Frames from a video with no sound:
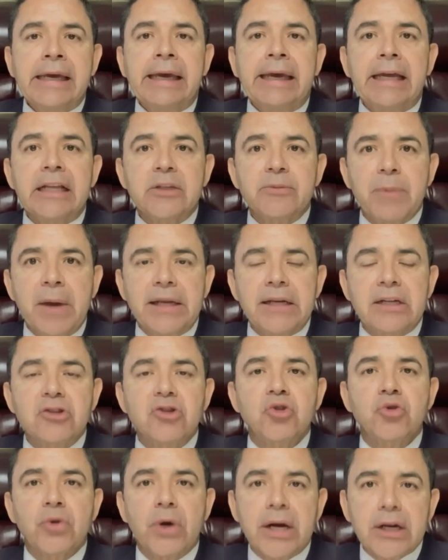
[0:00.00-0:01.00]
It's been a
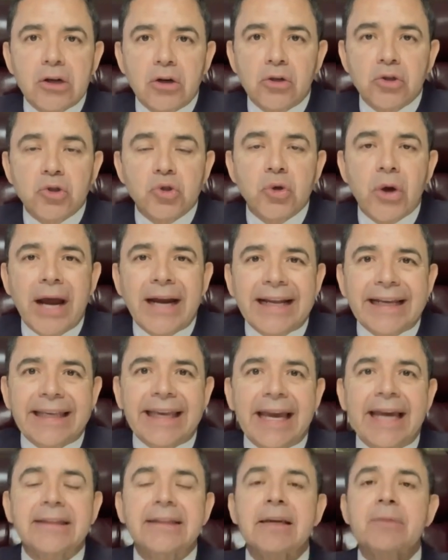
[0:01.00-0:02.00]
struggle trying to
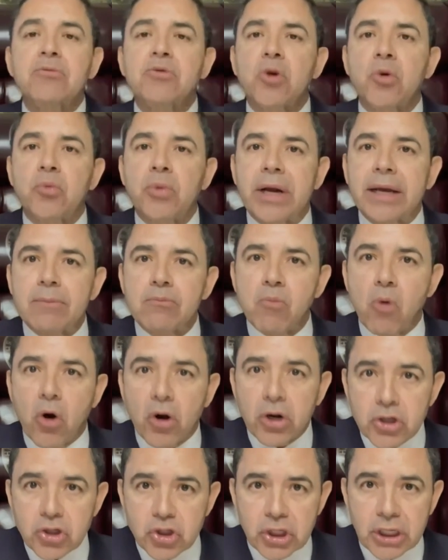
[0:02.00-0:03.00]
get them to bring
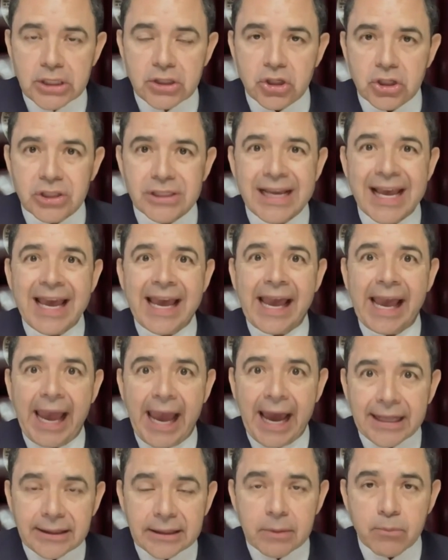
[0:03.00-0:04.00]
more judges
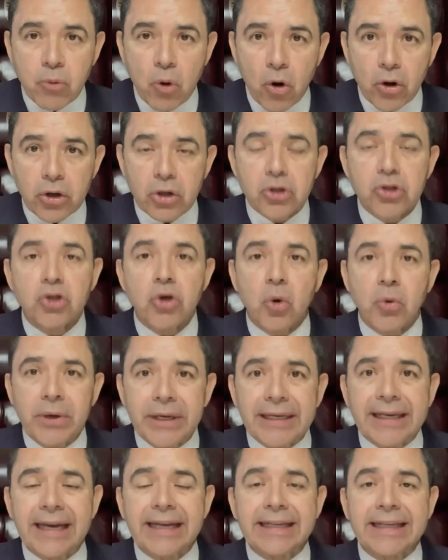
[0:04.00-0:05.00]
at the border so
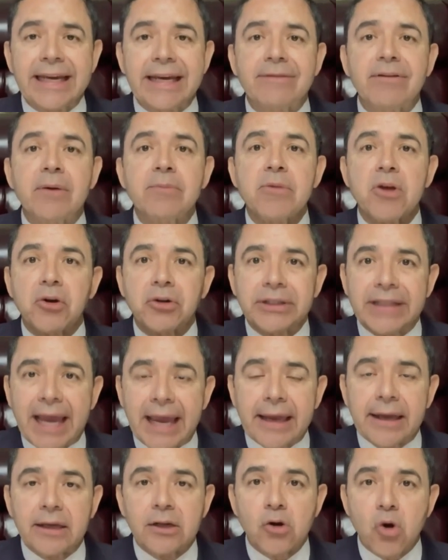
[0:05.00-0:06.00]
we can give them their mm-hmm.
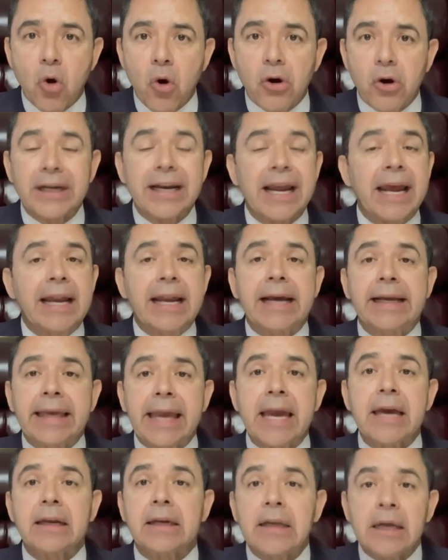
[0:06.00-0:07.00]
day in court. And
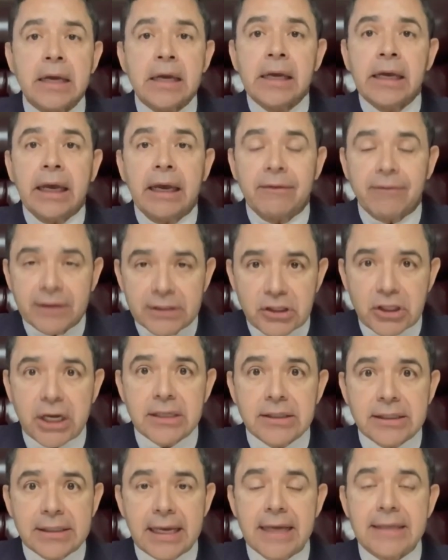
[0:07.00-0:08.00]
again, if a
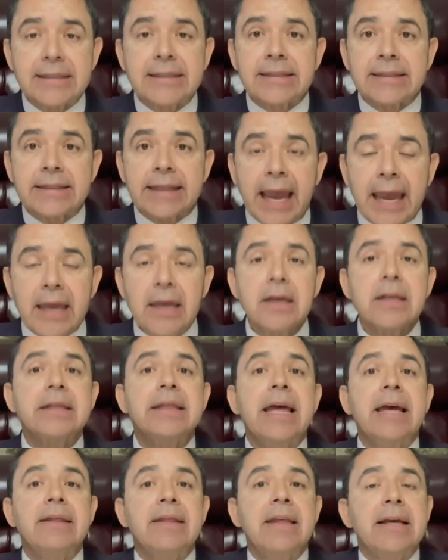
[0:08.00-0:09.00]
judge says stay,
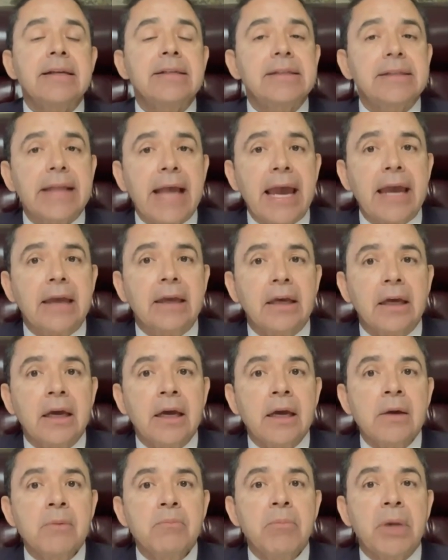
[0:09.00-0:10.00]
then they stay.
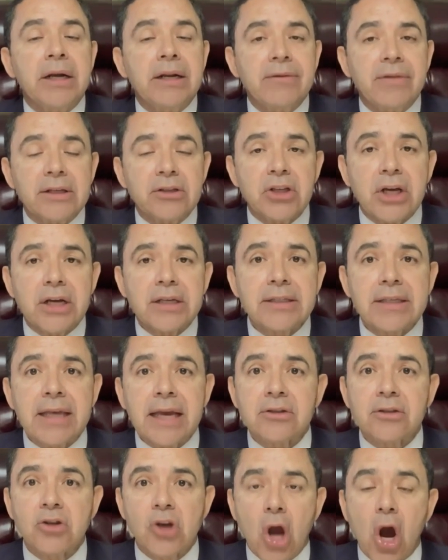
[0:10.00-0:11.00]
But if the judge
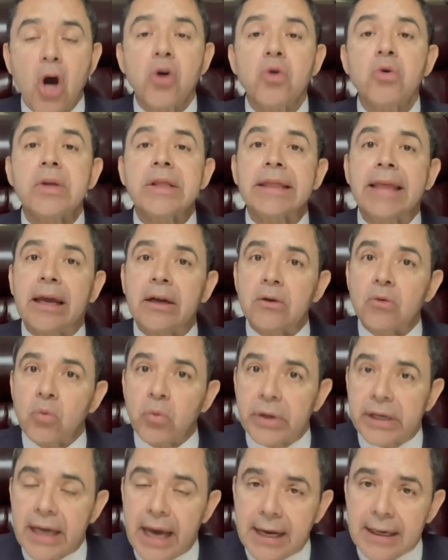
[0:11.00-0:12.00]
says go, then
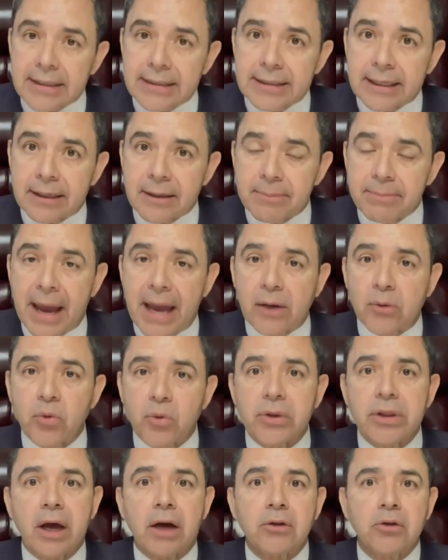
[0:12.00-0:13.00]
we got to send them back
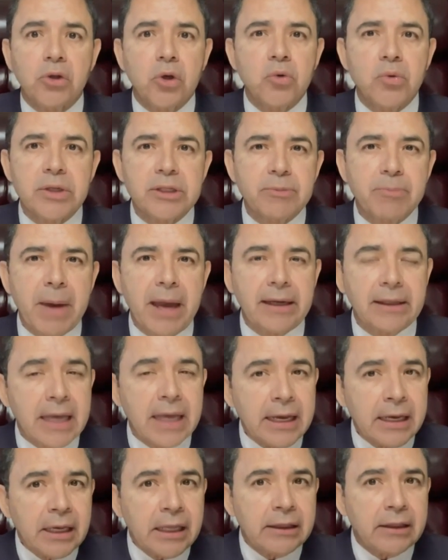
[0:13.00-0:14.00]
without due respect.
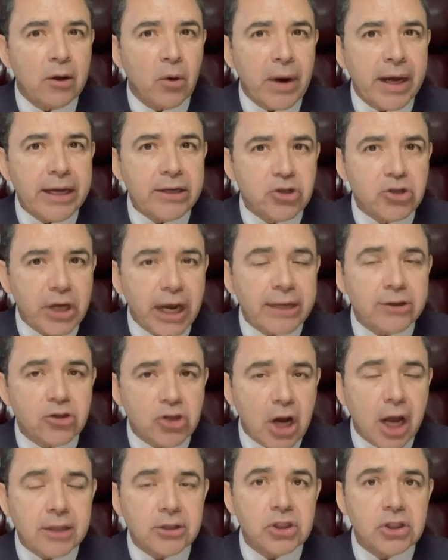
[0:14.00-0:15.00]
The way Jeh
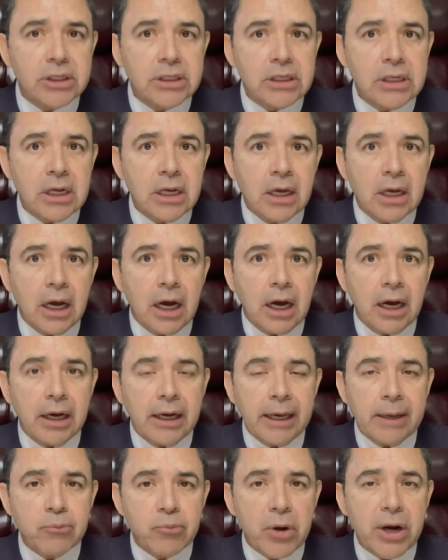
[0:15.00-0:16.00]
Johnson uh,
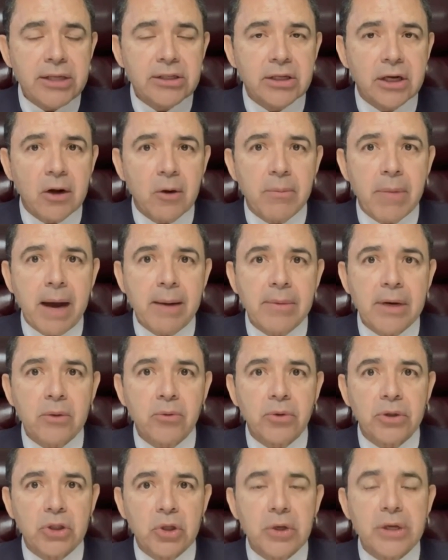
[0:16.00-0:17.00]
and President Obama
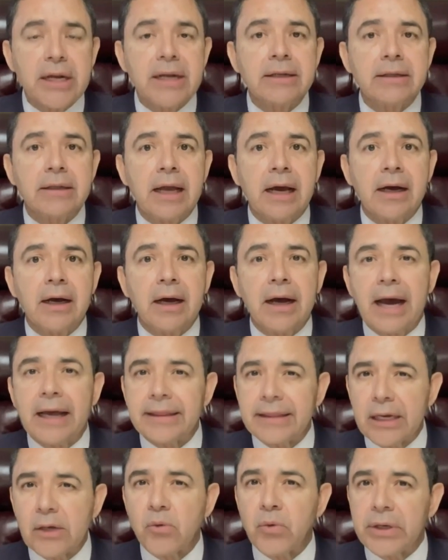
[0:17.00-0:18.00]
were doing it, uh, right. I
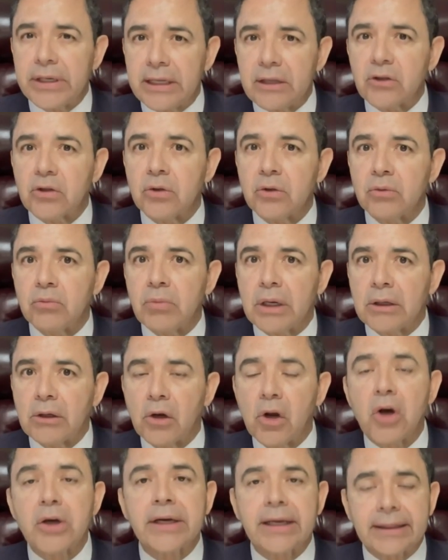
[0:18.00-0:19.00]
think we need to
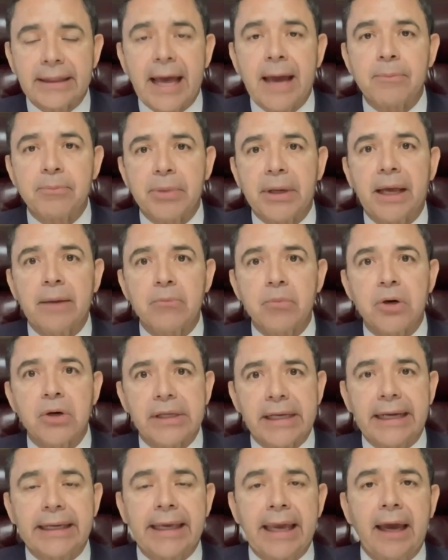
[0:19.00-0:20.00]
look at that playbook
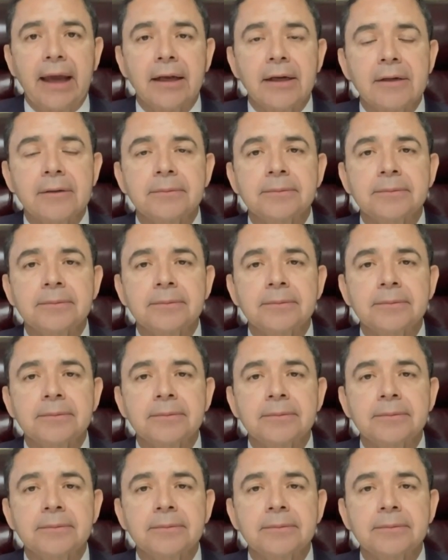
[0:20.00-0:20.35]
again.